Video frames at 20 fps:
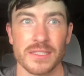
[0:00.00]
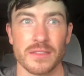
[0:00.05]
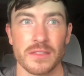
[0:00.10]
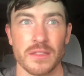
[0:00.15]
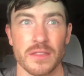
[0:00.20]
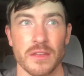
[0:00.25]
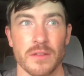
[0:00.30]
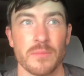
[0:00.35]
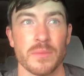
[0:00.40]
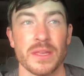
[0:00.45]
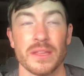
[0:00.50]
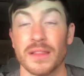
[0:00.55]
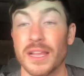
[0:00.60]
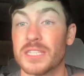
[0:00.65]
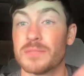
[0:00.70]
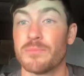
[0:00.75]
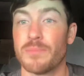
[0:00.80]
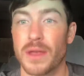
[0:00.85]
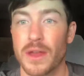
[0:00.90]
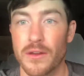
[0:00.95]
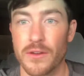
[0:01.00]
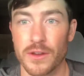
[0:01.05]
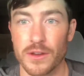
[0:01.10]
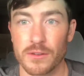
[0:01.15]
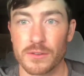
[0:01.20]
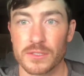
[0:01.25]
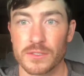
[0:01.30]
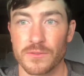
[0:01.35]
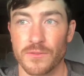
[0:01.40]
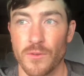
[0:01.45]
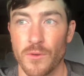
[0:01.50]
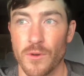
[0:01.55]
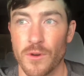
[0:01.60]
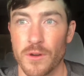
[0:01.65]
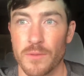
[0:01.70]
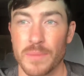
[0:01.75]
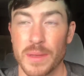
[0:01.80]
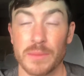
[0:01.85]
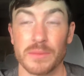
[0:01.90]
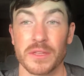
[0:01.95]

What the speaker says: there be less barriers for people